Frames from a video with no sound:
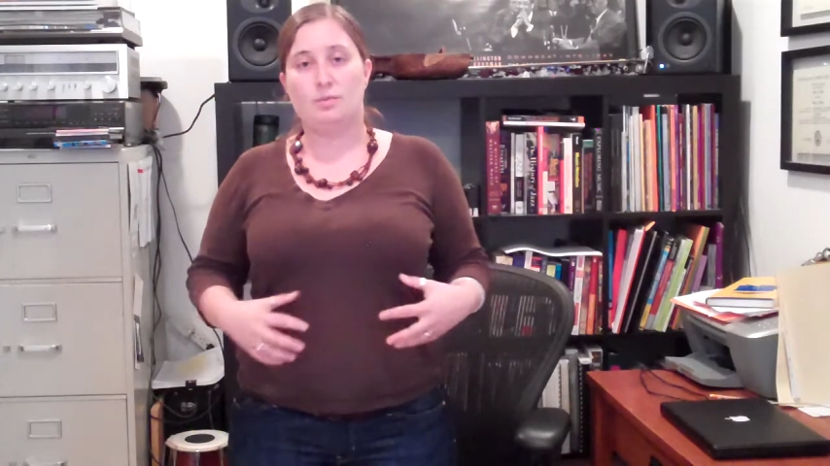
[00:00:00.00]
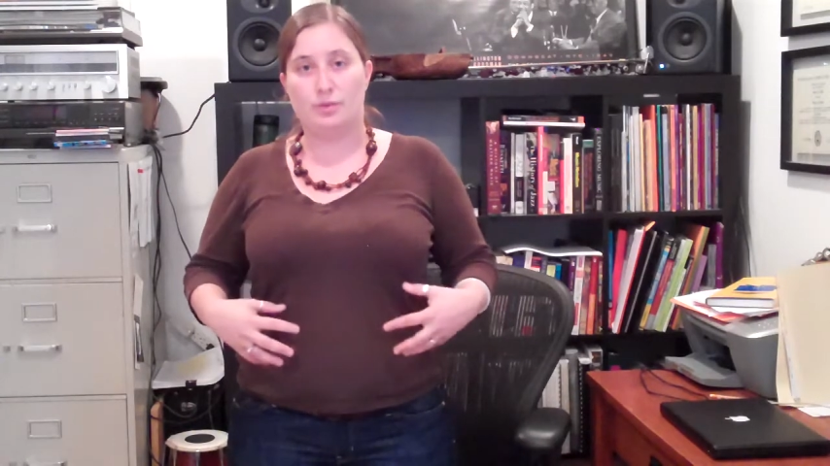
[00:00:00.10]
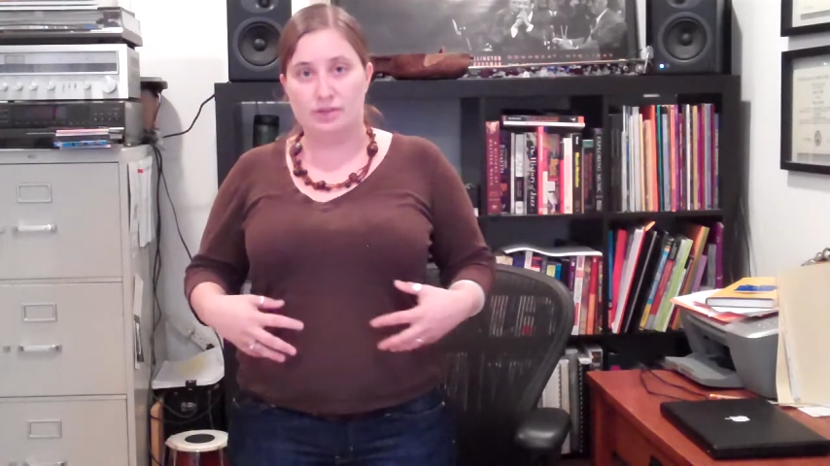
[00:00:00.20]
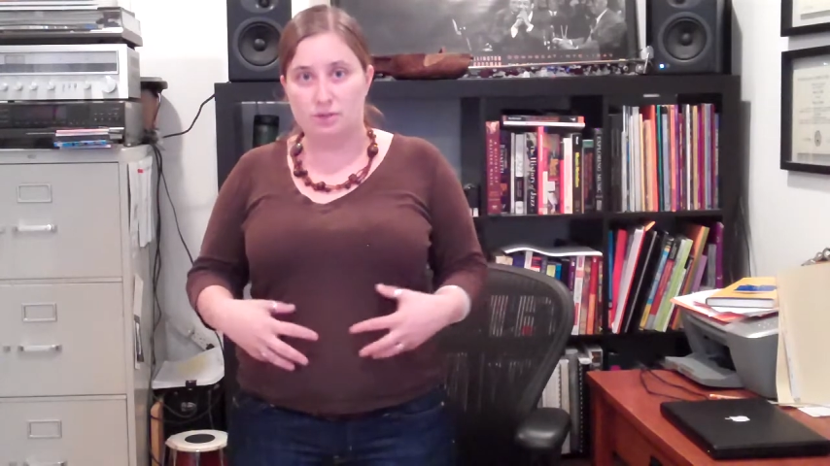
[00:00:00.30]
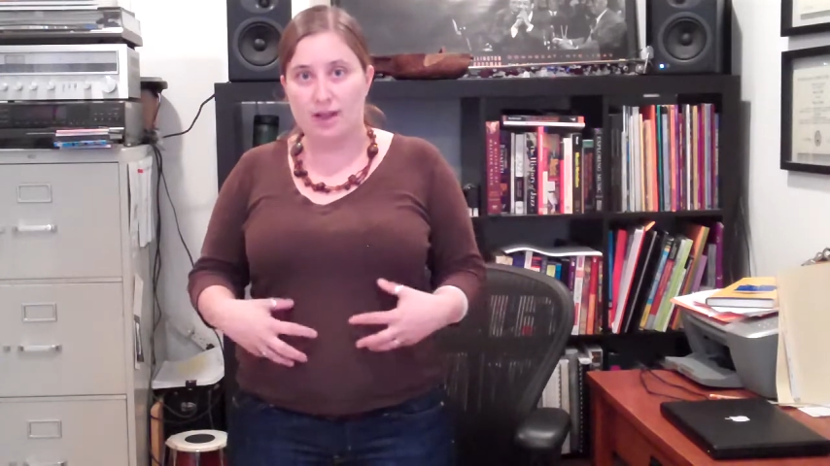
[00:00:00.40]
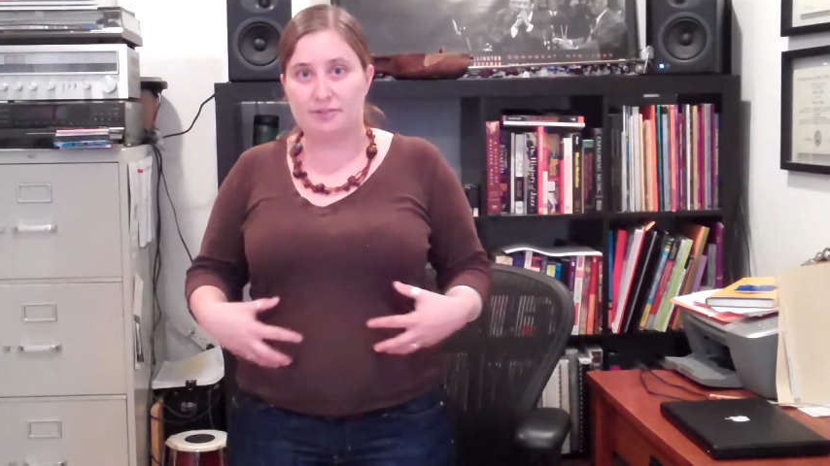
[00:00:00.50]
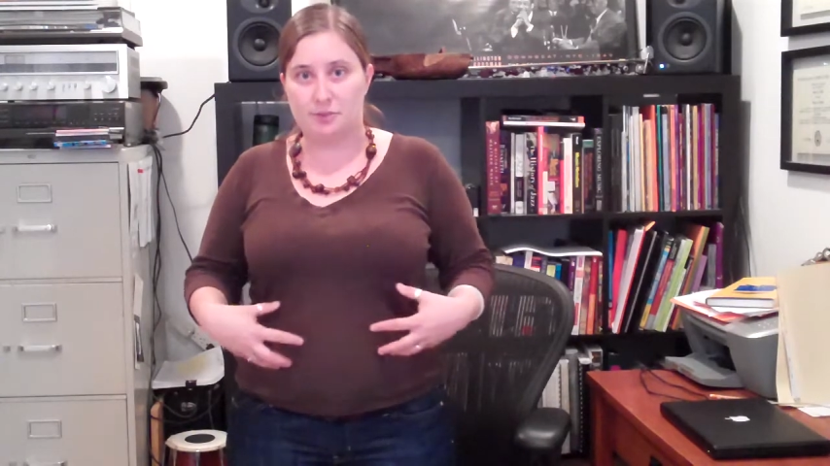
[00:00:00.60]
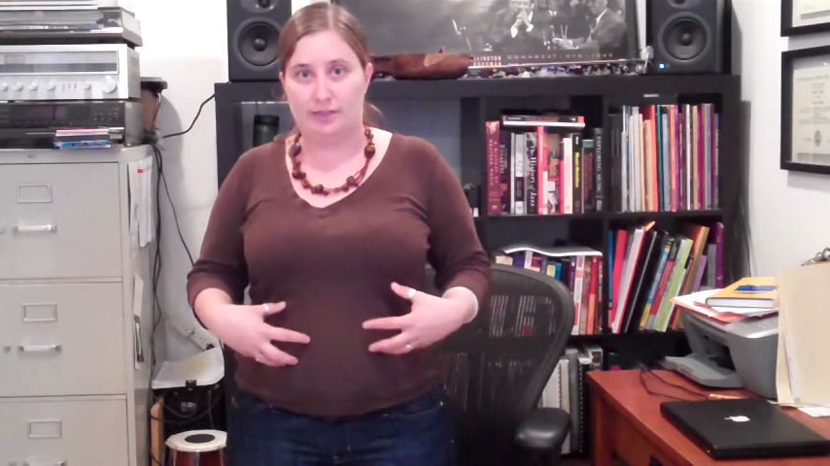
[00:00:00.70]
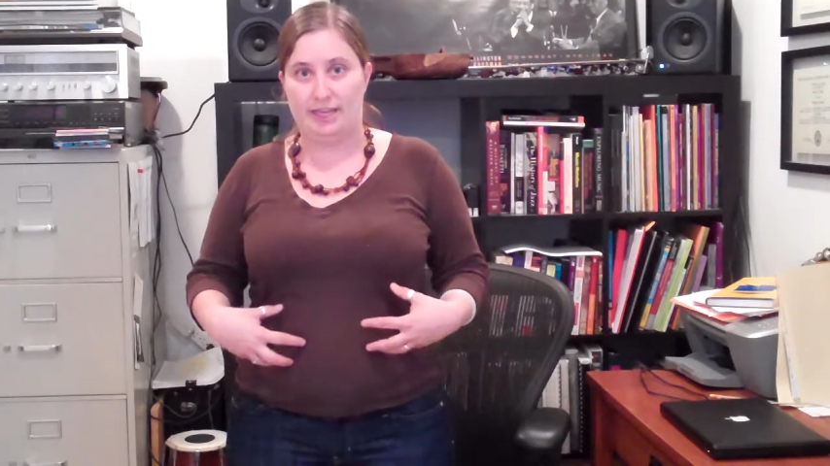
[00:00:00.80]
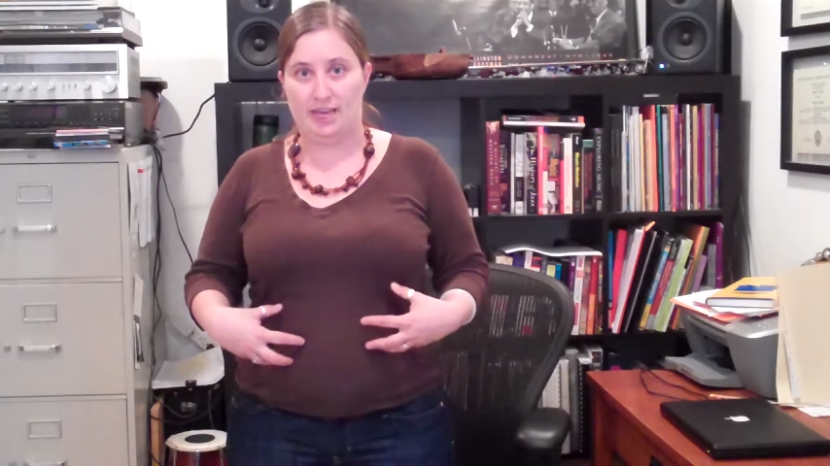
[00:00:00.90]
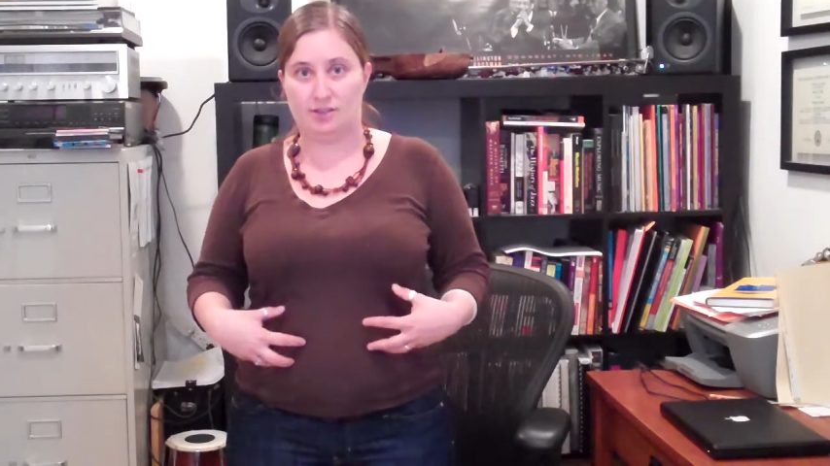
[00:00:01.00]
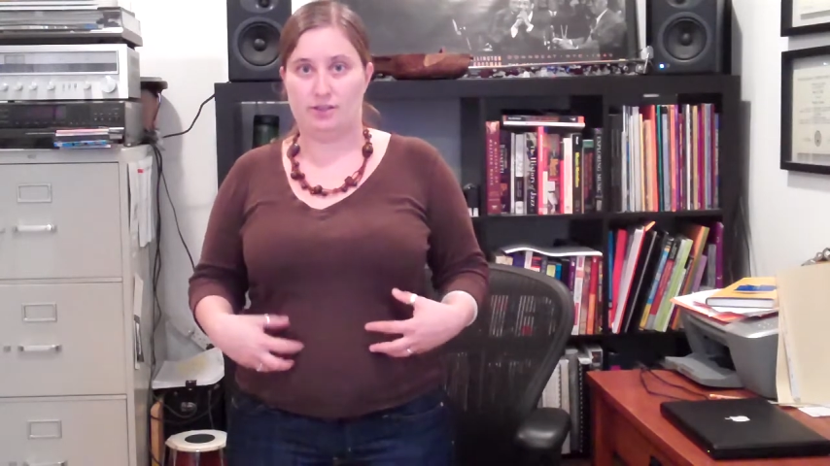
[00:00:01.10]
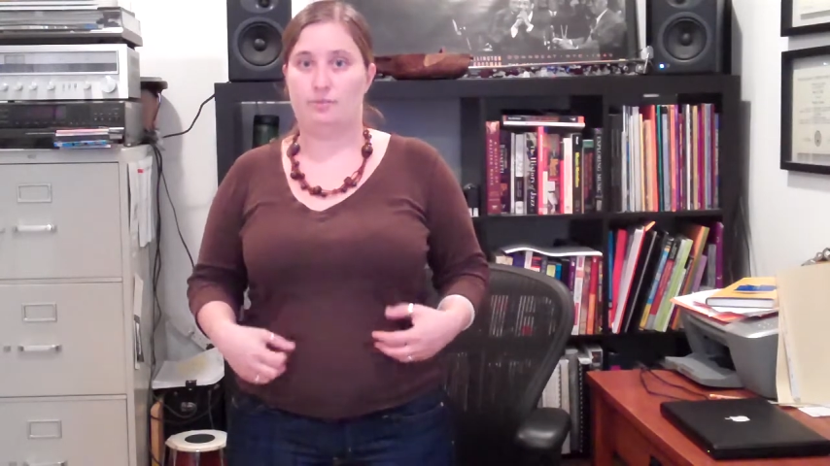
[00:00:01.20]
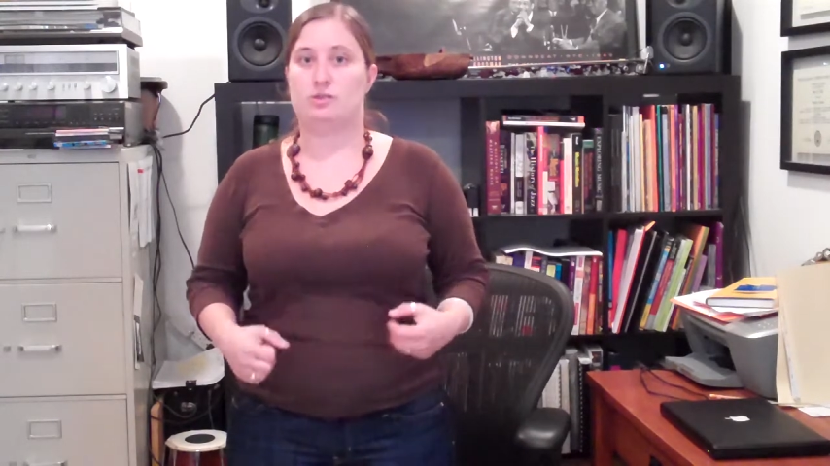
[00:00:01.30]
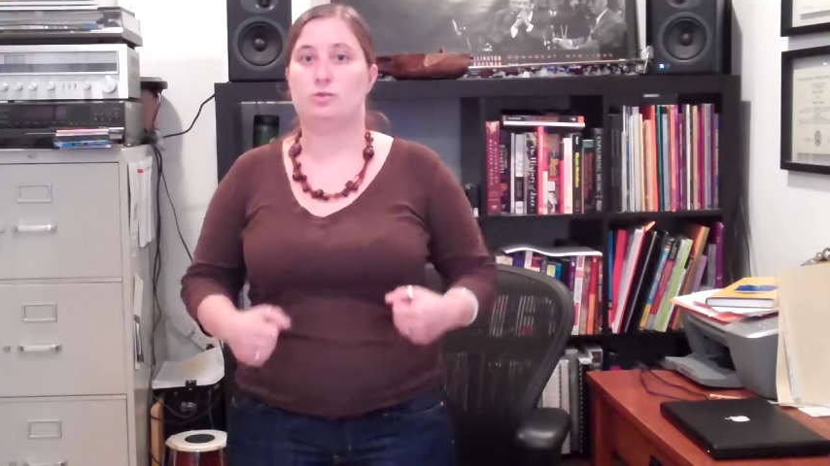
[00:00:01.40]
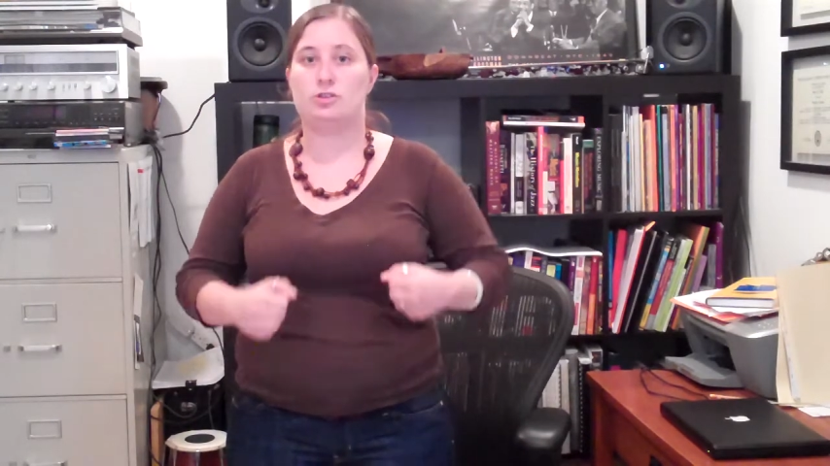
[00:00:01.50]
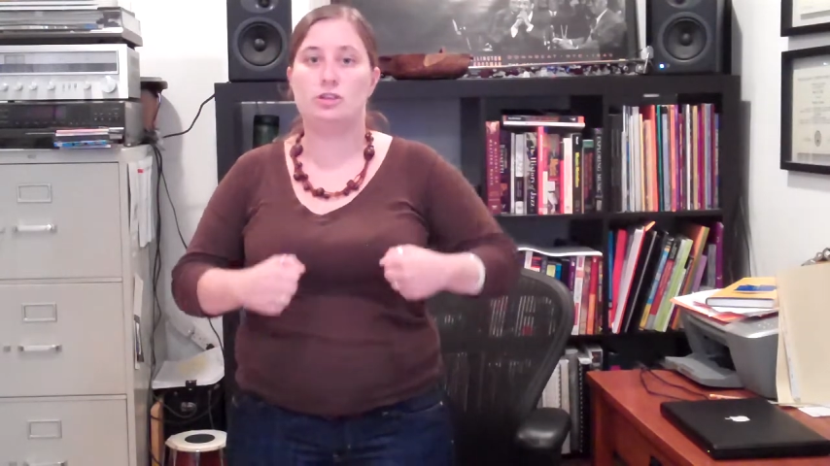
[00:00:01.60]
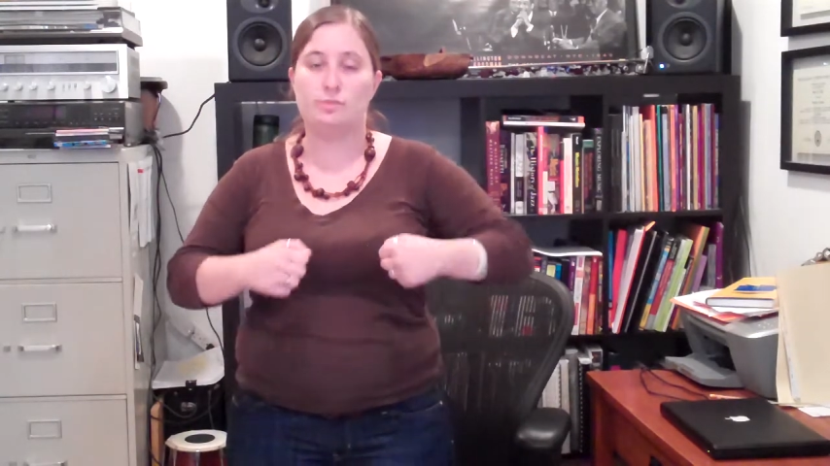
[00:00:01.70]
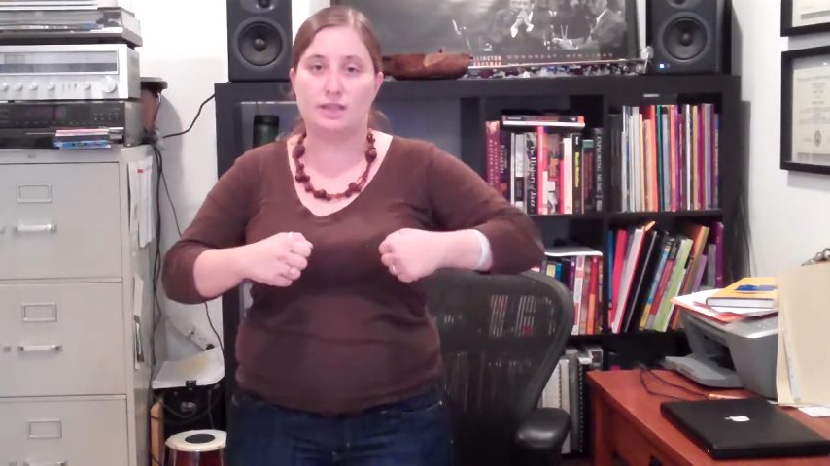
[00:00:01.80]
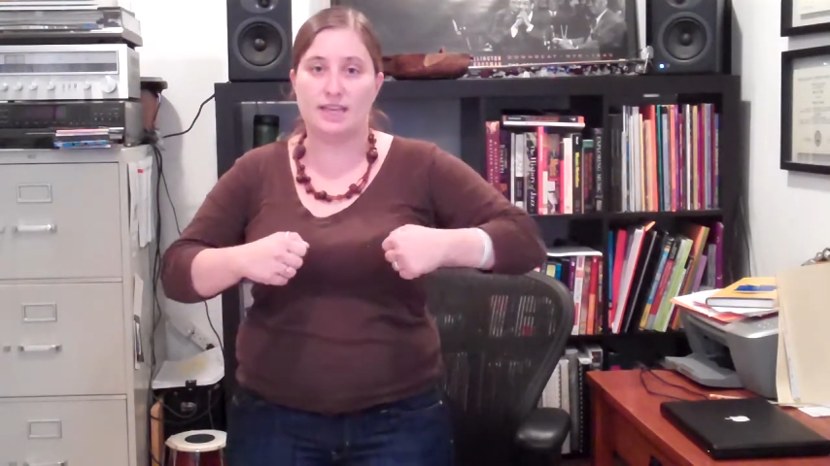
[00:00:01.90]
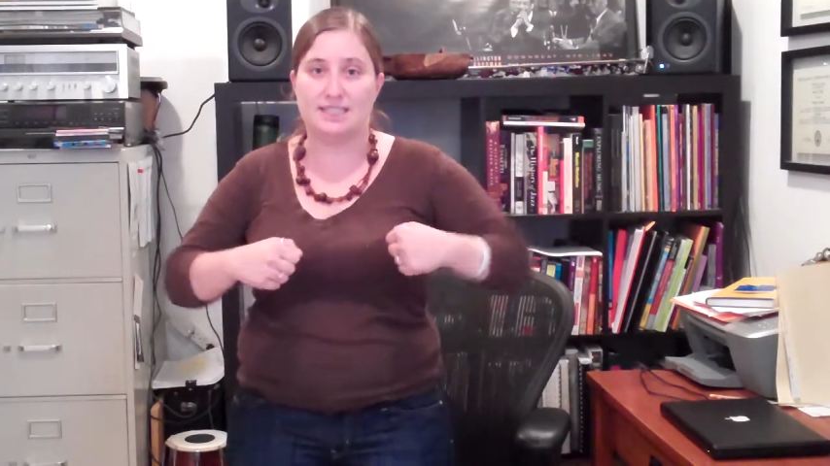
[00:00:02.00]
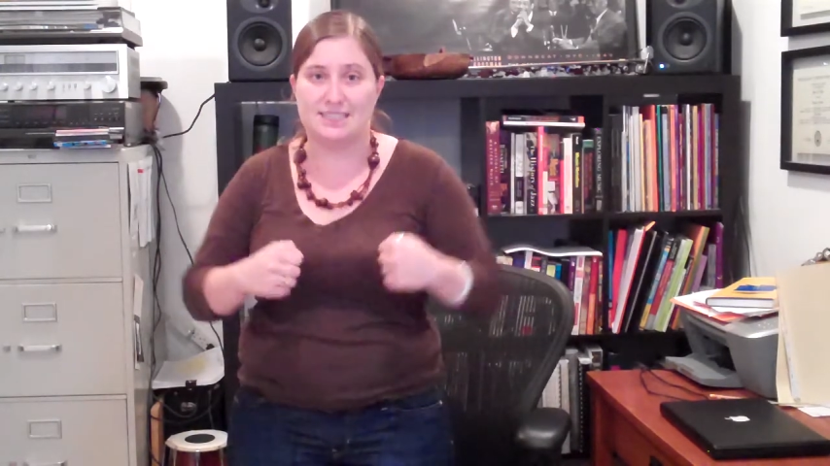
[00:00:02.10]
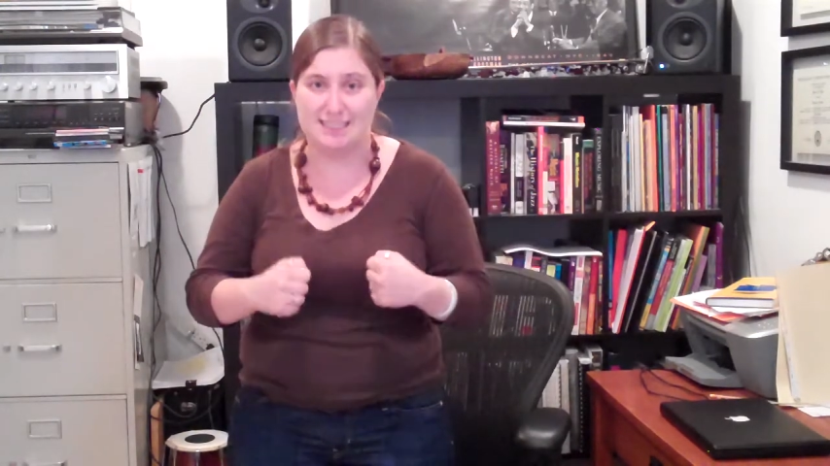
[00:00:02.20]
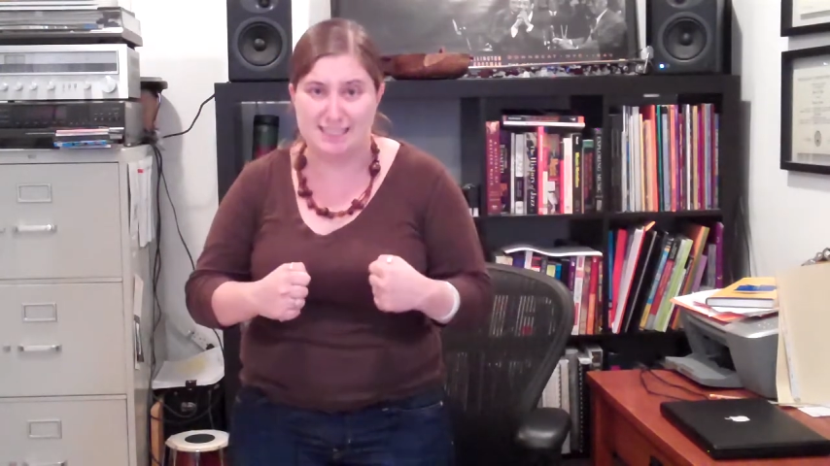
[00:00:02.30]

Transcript: but we do have to engage them. So it shouldn't be like